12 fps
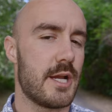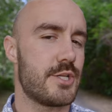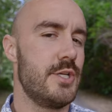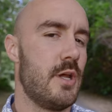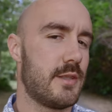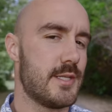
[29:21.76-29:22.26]

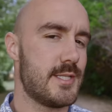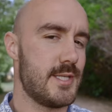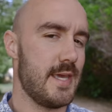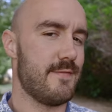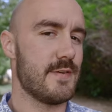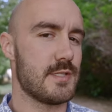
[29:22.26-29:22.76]
actually not the
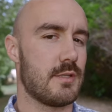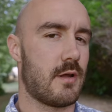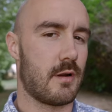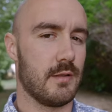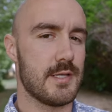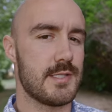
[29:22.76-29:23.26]
safest on
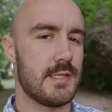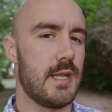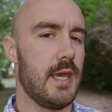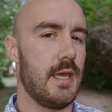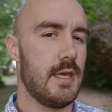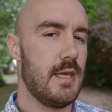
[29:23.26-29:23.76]
our list
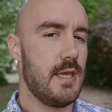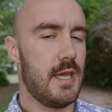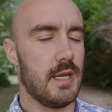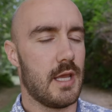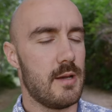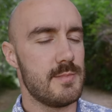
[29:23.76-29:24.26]
today
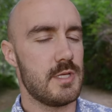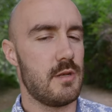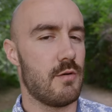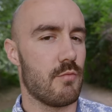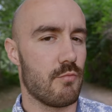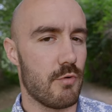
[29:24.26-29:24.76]
and comes
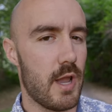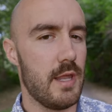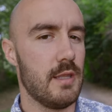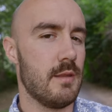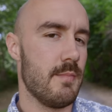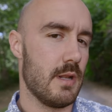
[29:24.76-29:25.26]
in right
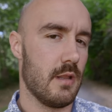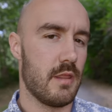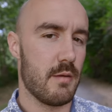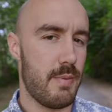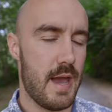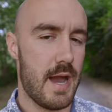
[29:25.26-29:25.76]
in the middle of
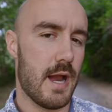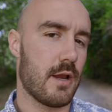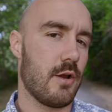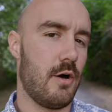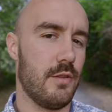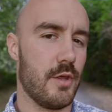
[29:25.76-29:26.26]
the
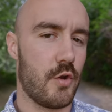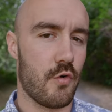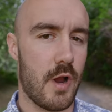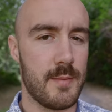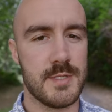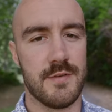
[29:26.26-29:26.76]
pack on the
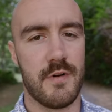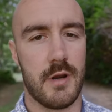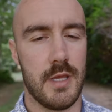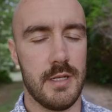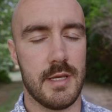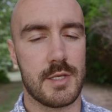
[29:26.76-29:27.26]
crime
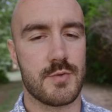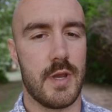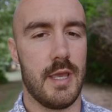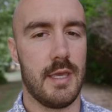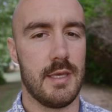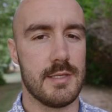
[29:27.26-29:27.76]
severity index
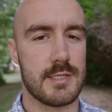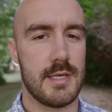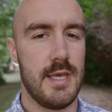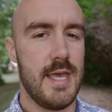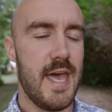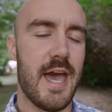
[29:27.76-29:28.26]
rankings
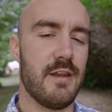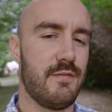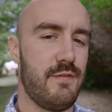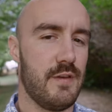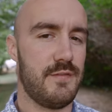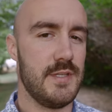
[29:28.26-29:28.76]
at
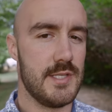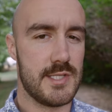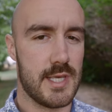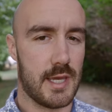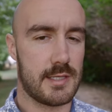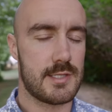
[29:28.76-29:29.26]

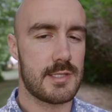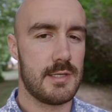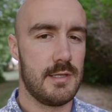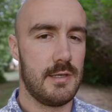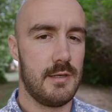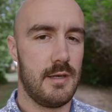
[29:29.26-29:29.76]
fifty-six.
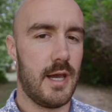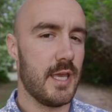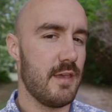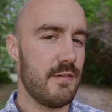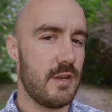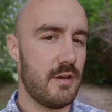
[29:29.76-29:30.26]
I
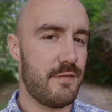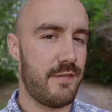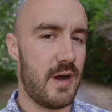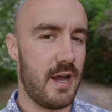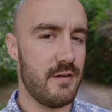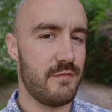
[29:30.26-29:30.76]
give it a
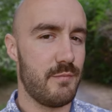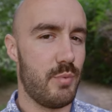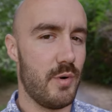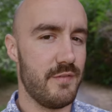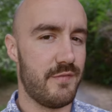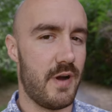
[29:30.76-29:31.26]
five
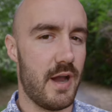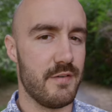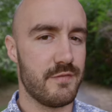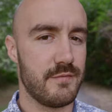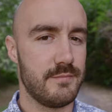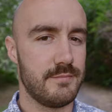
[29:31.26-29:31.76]
point
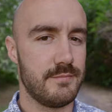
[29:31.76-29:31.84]
five.